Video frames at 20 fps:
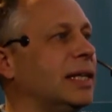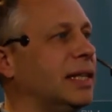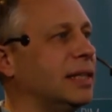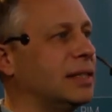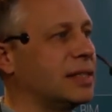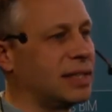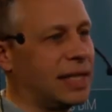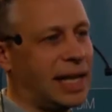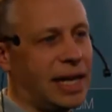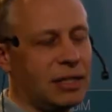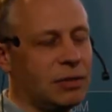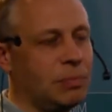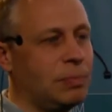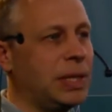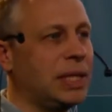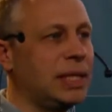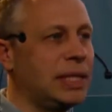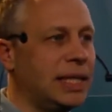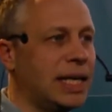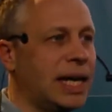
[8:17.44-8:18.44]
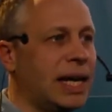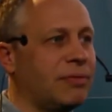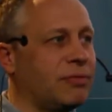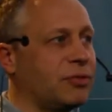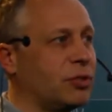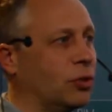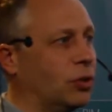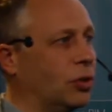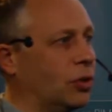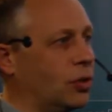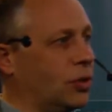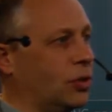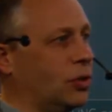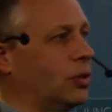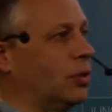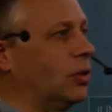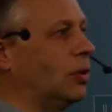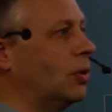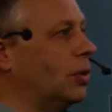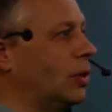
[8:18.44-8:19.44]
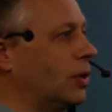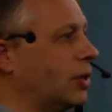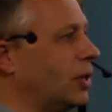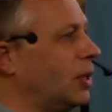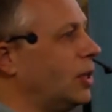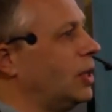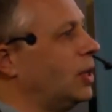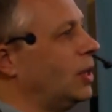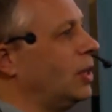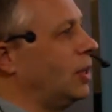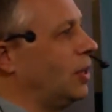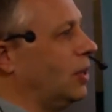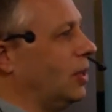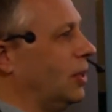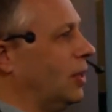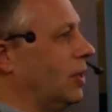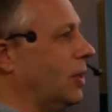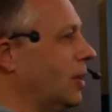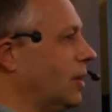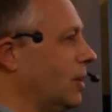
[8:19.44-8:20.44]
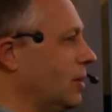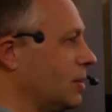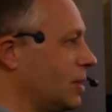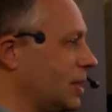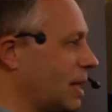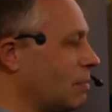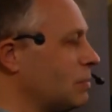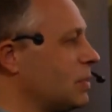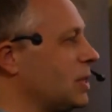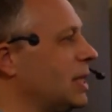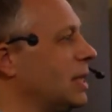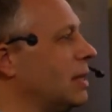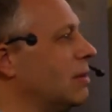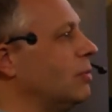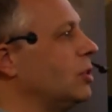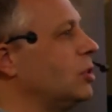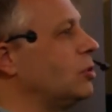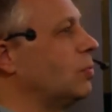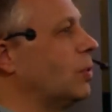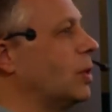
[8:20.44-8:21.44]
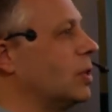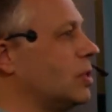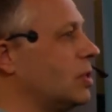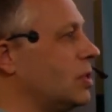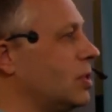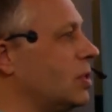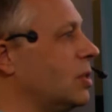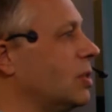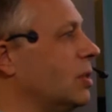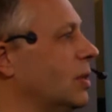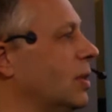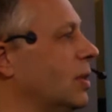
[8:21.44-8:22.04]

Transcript: in scanned PDFs or something which was